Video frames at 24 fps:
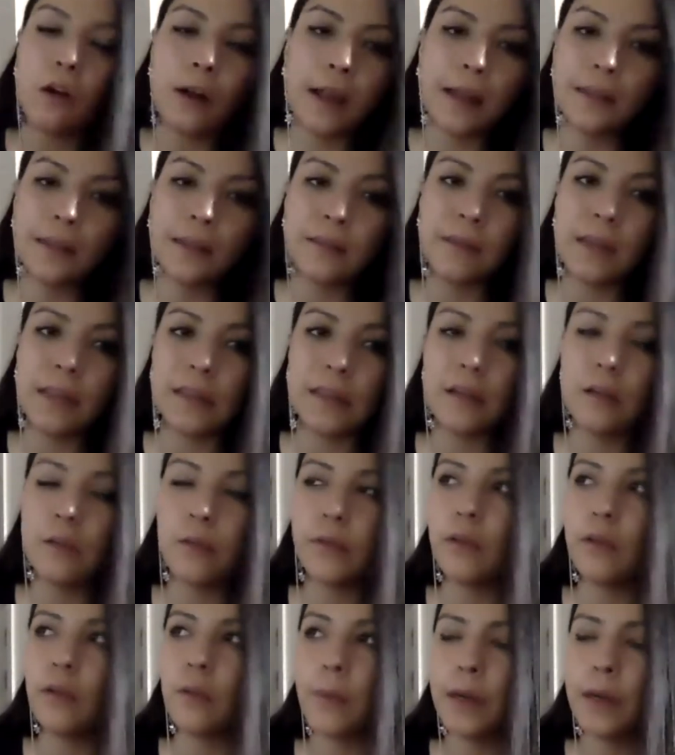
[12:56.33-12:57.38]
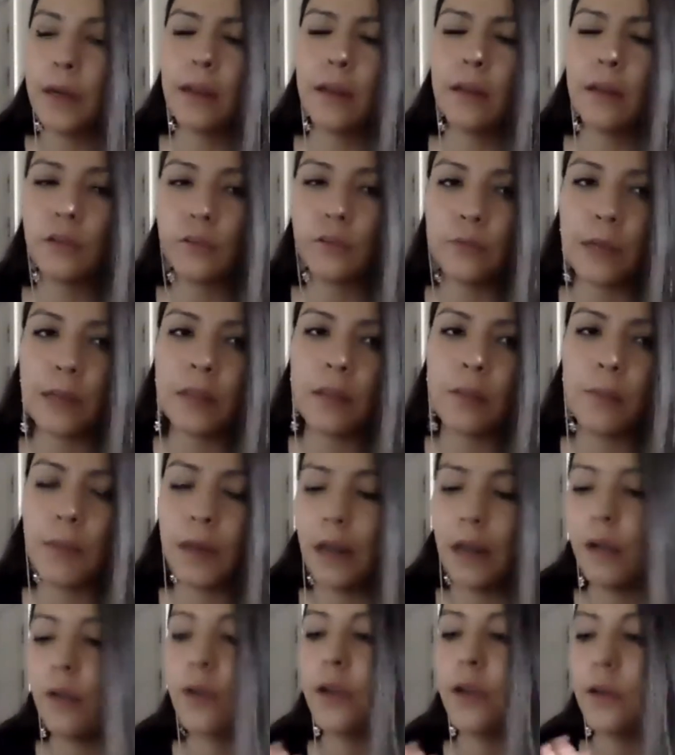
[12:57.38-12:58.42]
debating, obviously your partner can just write you and be
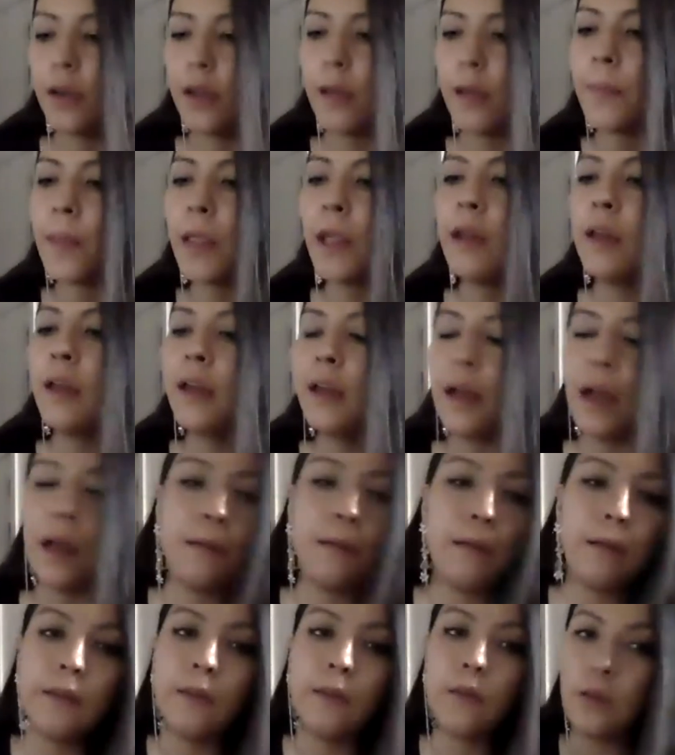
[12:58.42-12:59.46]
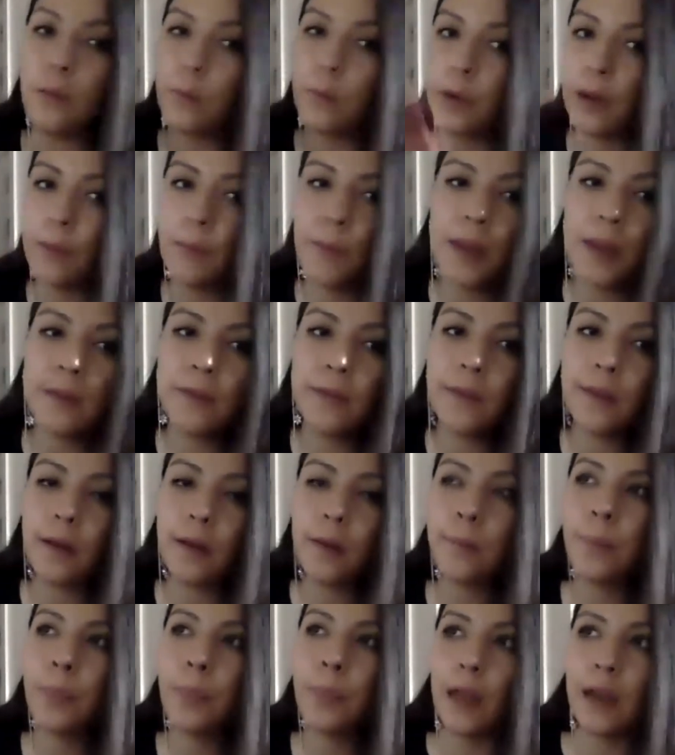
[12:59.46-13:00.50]
like, okay, I listened to the Prime
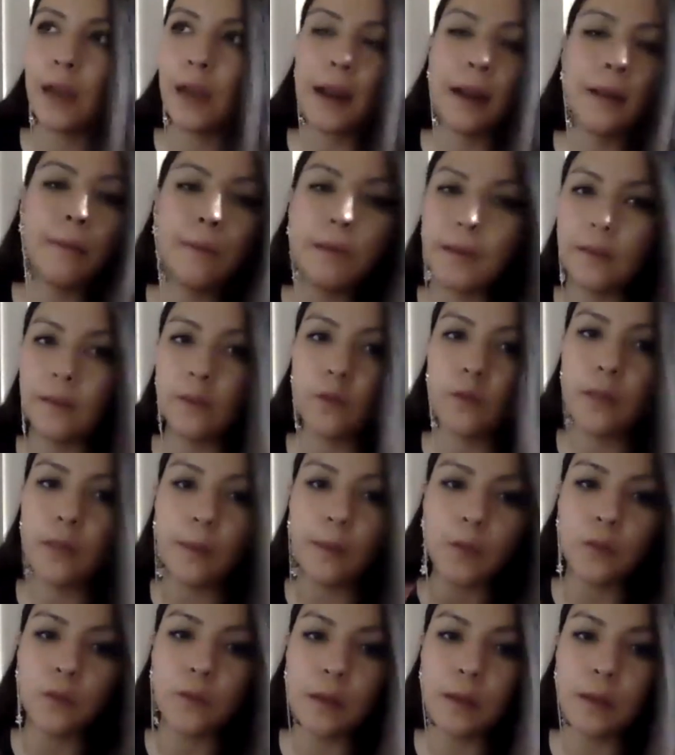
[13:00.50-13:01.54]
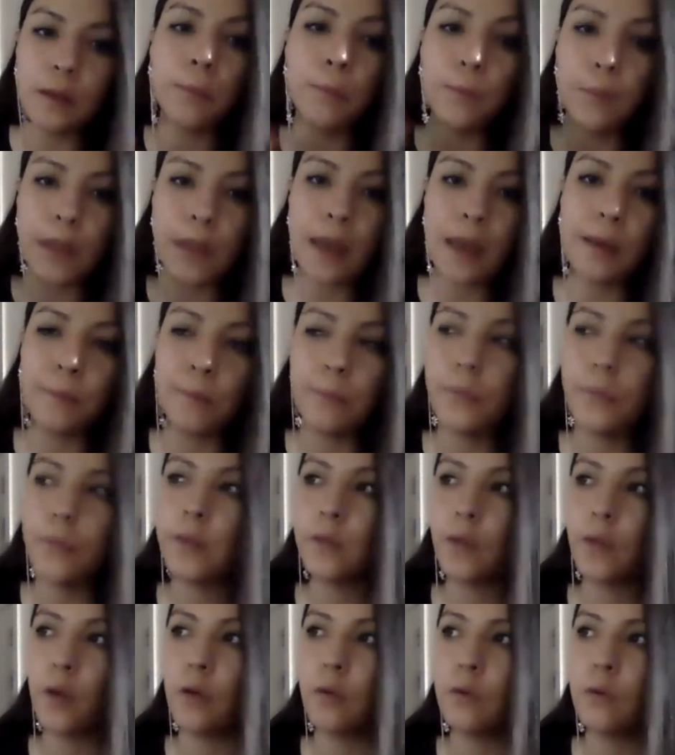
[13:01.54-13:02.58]
Minister and I listened to Deputy PM.
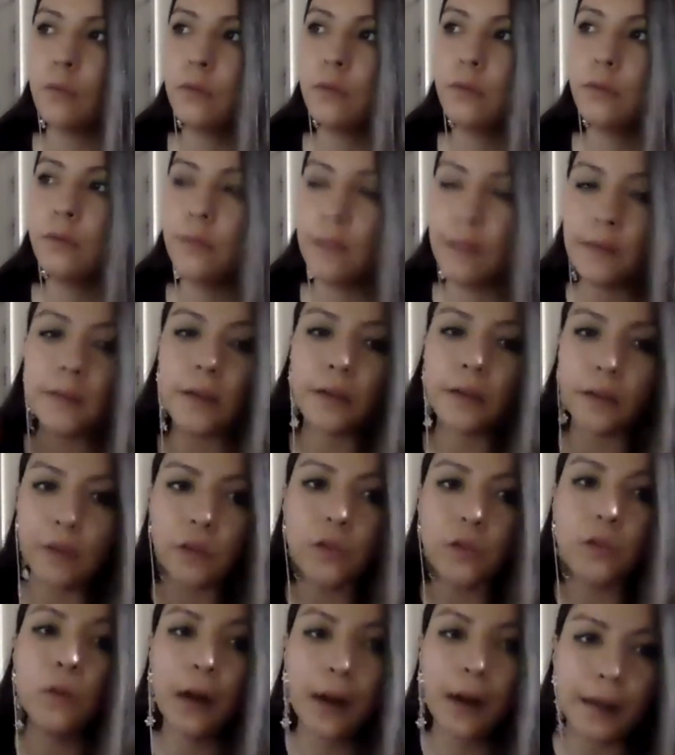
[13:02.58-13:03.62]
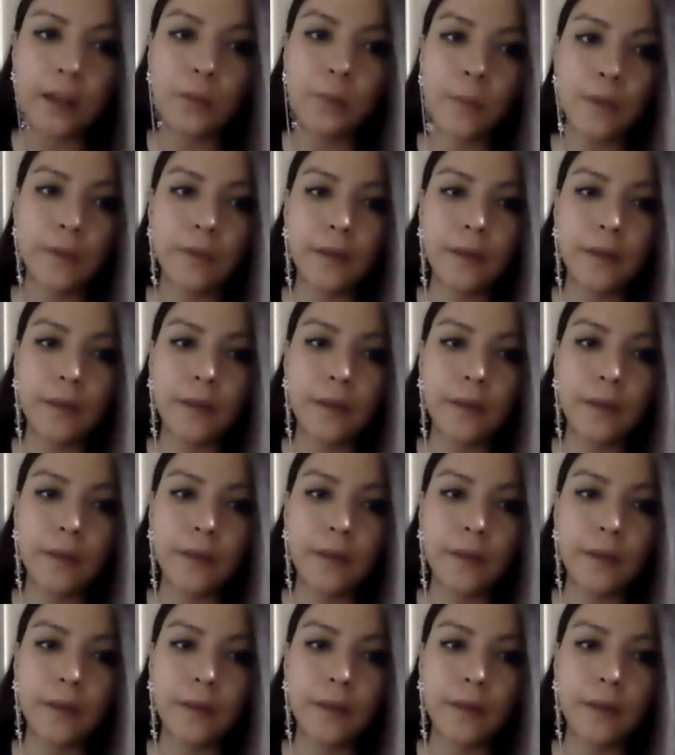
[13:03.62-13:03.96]
So these are the 2 arguments